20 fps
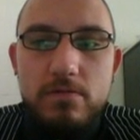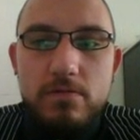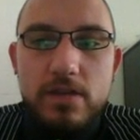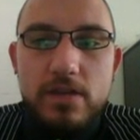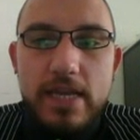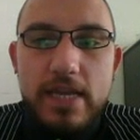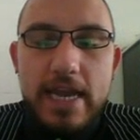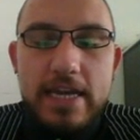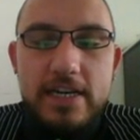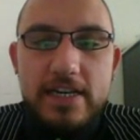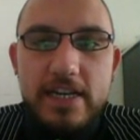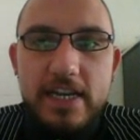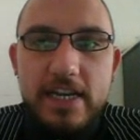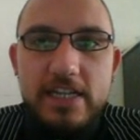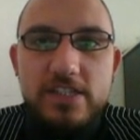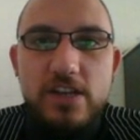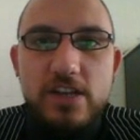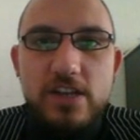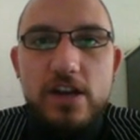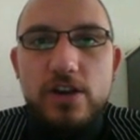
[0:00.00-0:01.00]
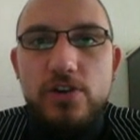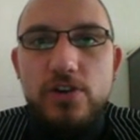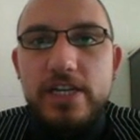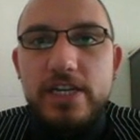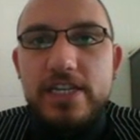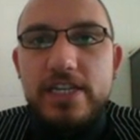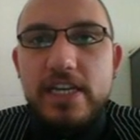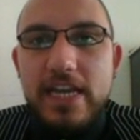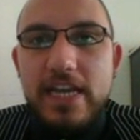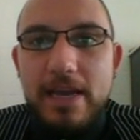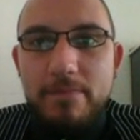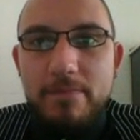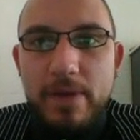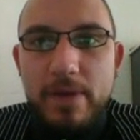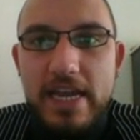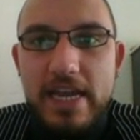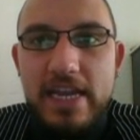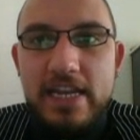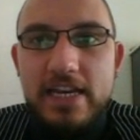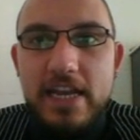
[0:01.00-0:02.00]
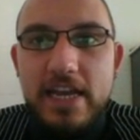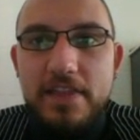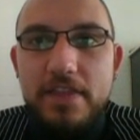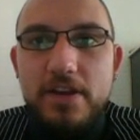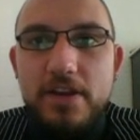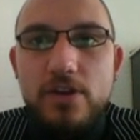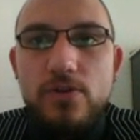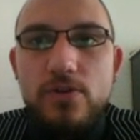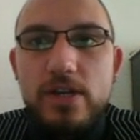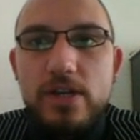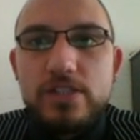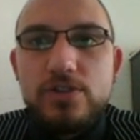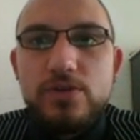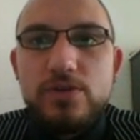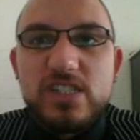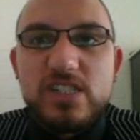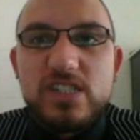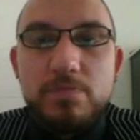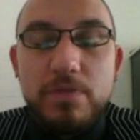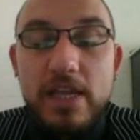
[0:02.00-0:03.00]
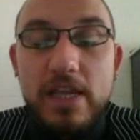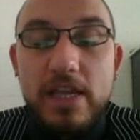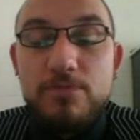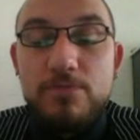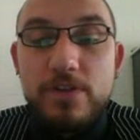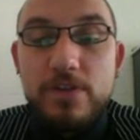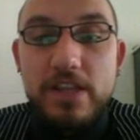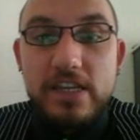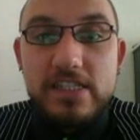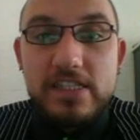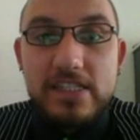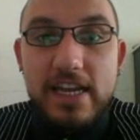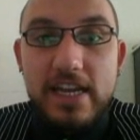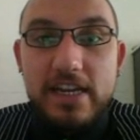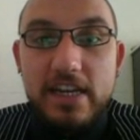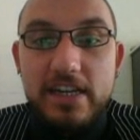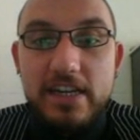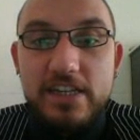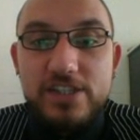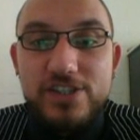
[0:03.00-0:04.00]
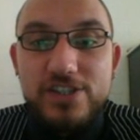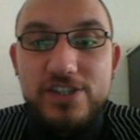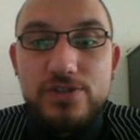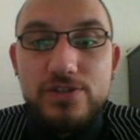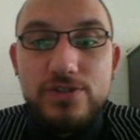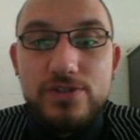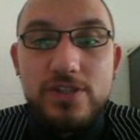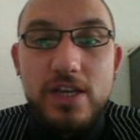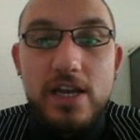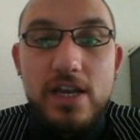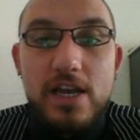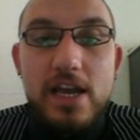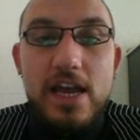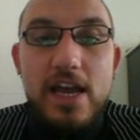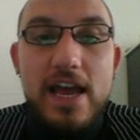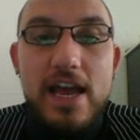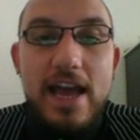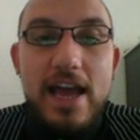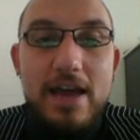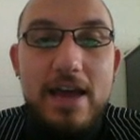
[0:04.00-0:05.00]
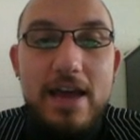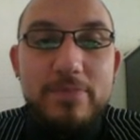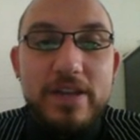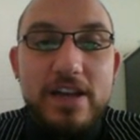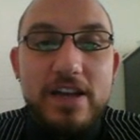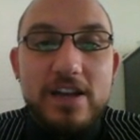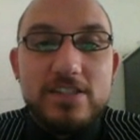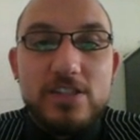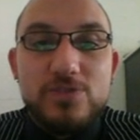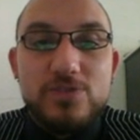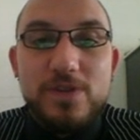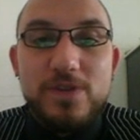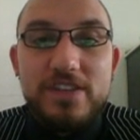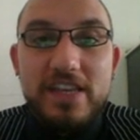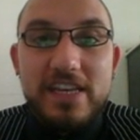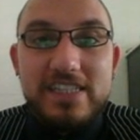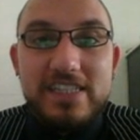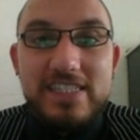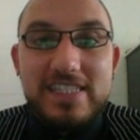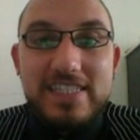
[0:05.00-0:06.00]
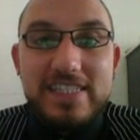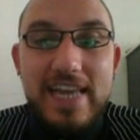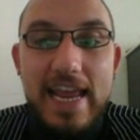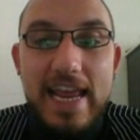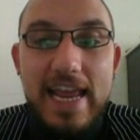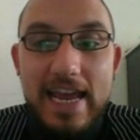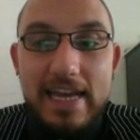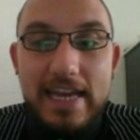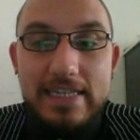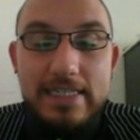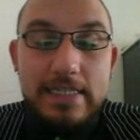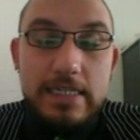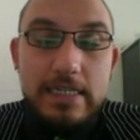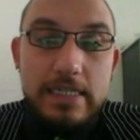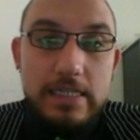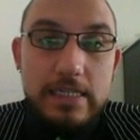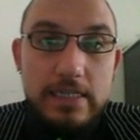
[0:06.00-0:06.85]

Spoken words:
candidates are going to campaign and they're going to explain where they stand on issues, and because it's where they stand,